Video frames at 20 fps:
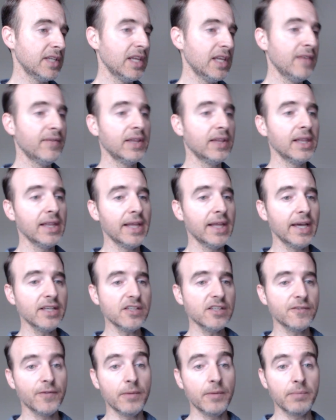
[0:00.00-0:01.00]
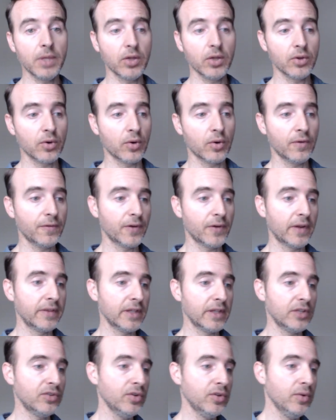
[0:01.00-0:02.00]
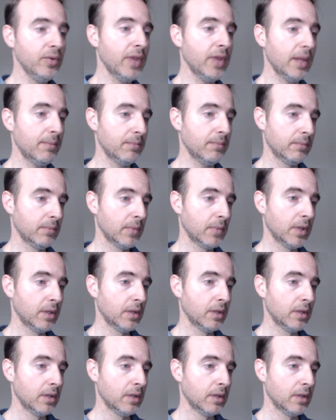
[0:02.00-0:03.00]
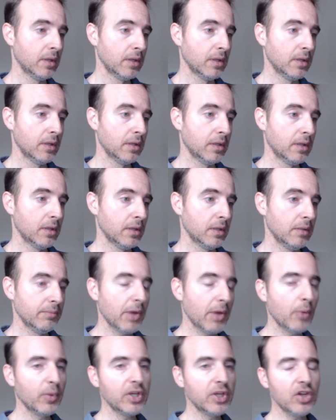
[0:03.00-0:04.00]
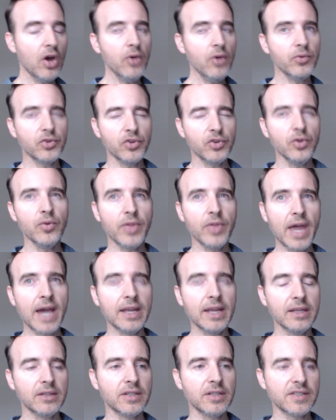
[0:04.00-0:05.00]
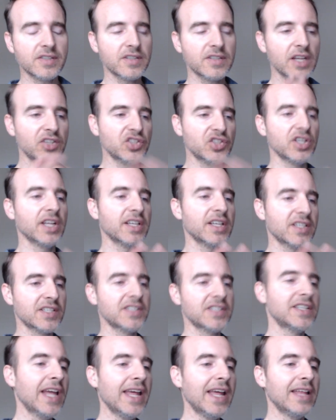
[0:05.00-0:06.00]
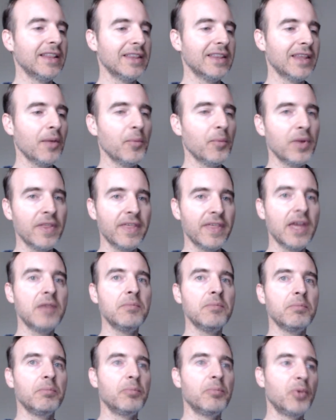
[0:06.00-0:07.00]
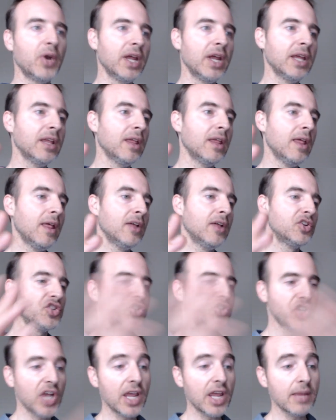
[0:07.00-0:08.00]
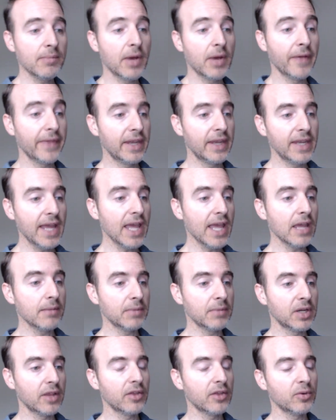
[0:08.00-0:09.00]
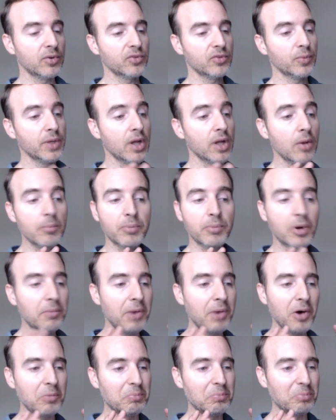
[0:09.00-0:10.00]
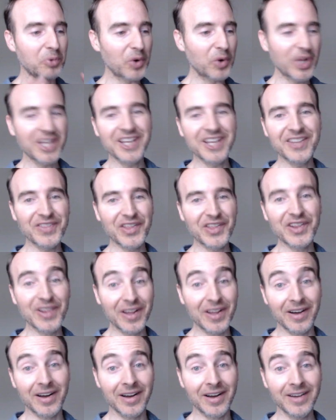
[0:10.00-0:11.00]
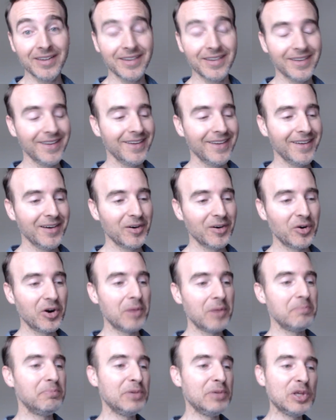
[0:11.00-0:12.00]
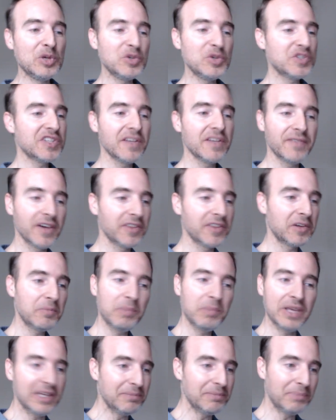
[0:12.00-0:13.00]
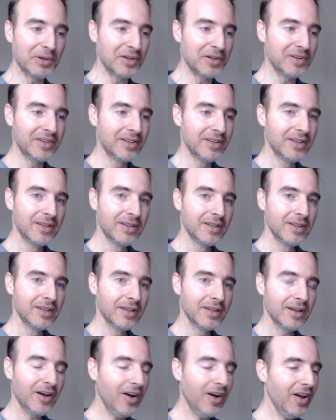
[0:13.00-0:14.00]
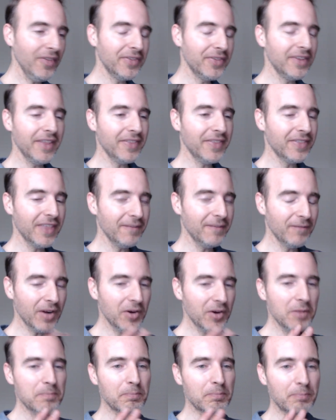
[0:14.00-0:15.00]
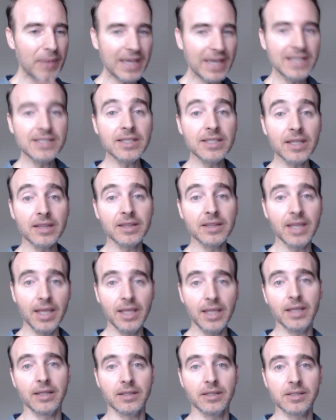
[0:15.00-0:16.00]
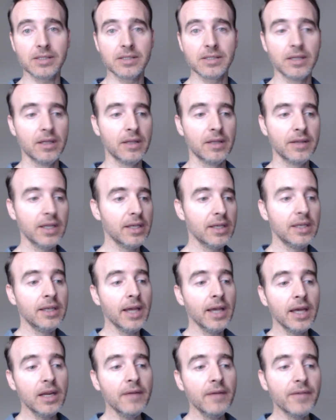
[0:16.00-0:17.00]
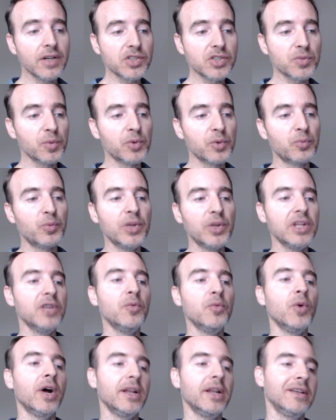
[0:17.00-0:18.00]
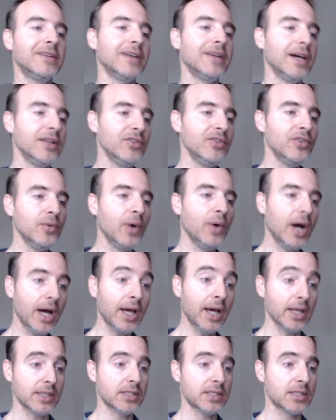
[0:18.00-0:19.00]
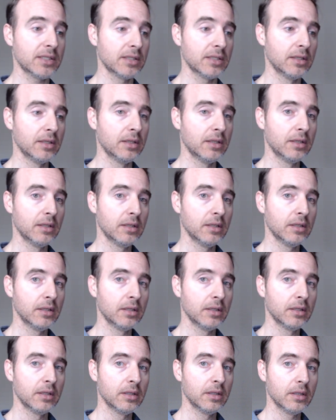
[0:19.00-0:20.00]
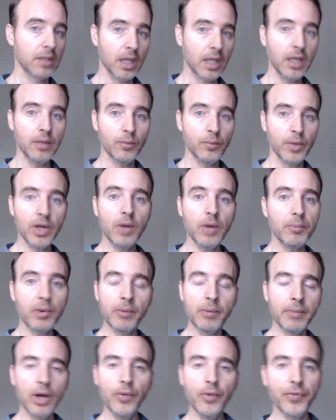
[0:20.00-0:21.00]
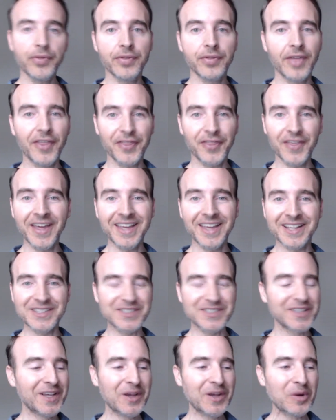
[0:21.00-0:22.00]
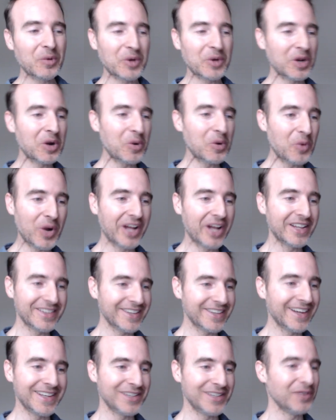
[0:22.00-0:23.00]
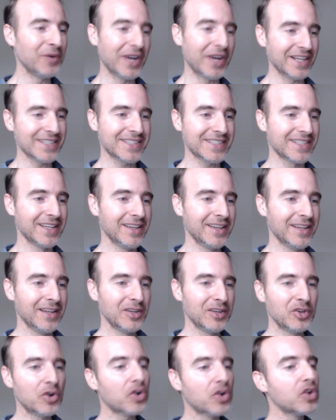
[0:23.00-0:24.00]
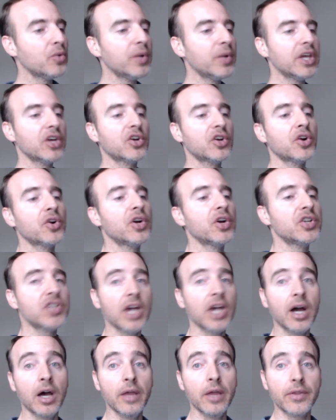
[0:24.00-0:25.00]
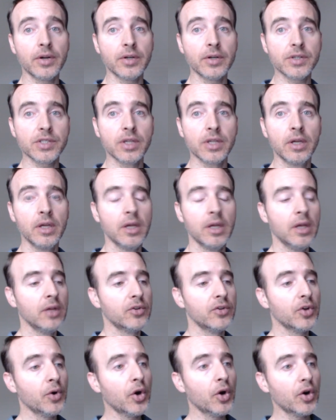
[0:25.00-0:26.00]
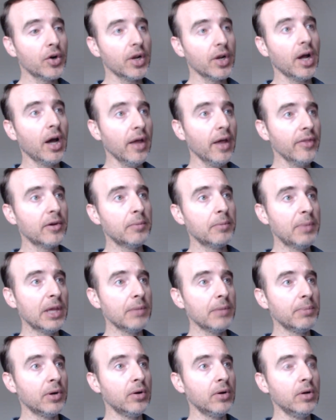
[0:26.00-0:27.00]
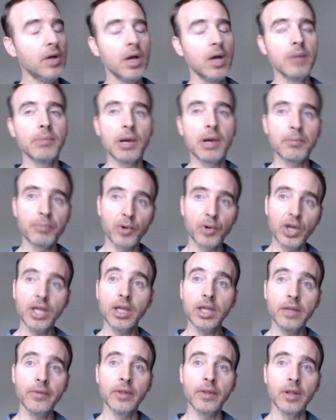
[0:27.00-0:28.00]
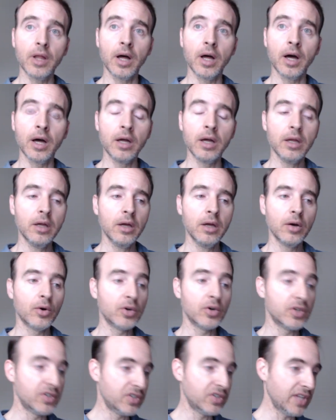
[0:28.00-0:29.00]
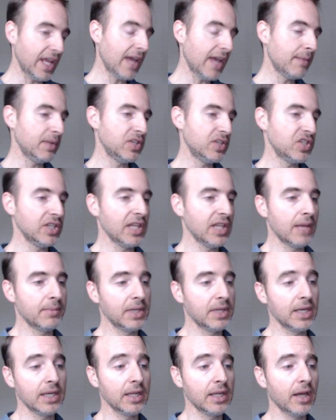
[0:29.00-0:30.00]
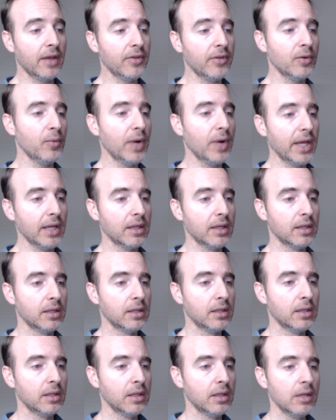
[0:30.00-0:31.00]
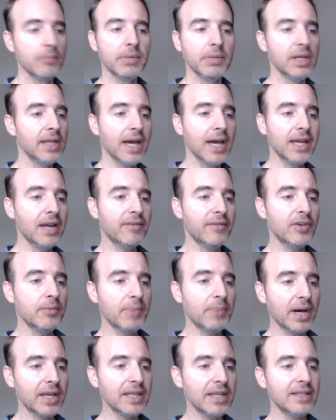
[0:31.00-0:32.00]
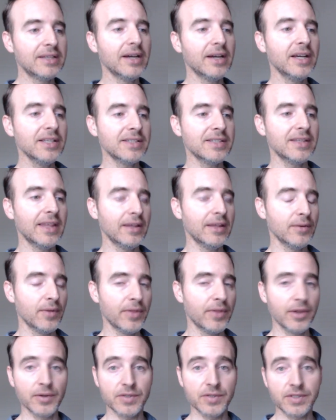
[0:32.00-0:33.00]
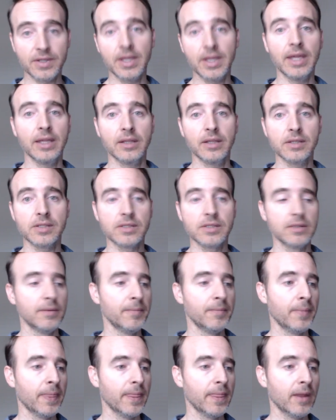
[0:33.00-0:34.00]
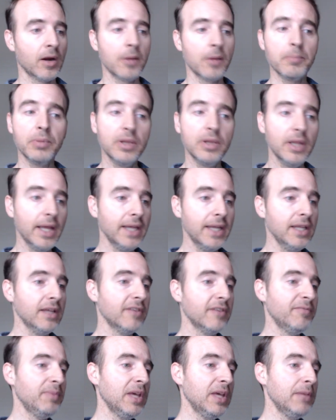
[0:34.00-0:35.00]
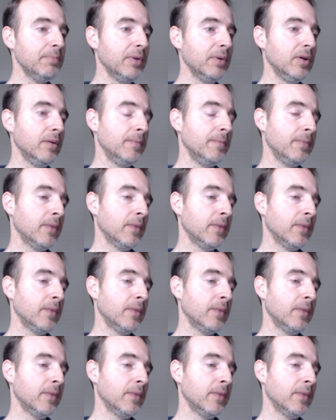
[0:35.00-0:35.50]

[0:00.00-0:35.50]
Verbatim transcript: even less familiar or friendly to them. But we don't do that to such an extent that we then bring shame on the name. In other words, we don't promote breaking the law or abuse of other people, all the, the very basic things that none of us would really want done to us. Okay? We don't promote the things we don't want done to us. Nor do we encourage others to hurt other people by breaking the law or damaging them in any other way. But not everybody does the, those things. There are plenty of people